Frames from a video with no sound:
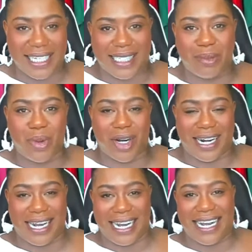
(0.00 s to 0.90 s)
this
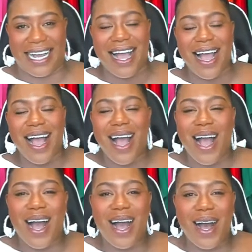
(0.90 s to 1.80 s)

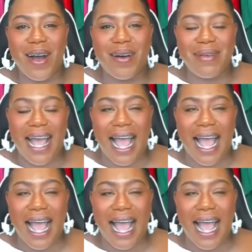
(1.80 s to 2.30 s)
morning.